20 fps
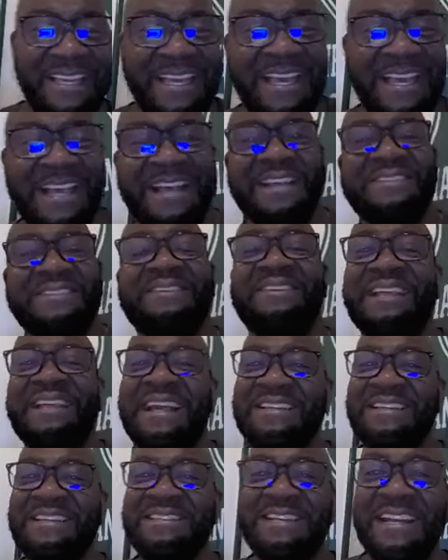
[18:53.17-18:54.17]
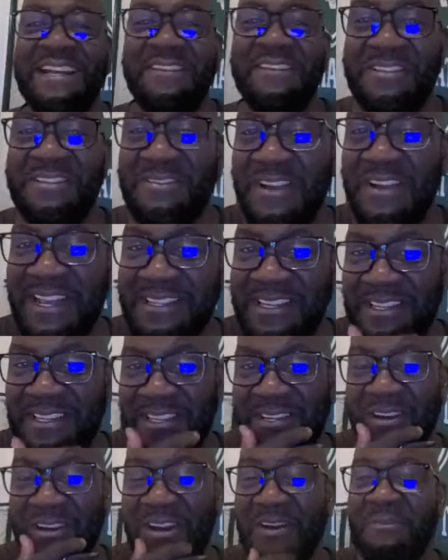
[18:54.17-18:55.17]
So, ladies and gentlemen, Transition
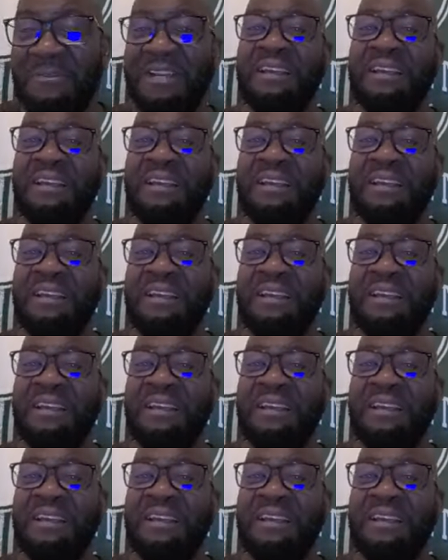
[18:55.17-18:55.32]
Army,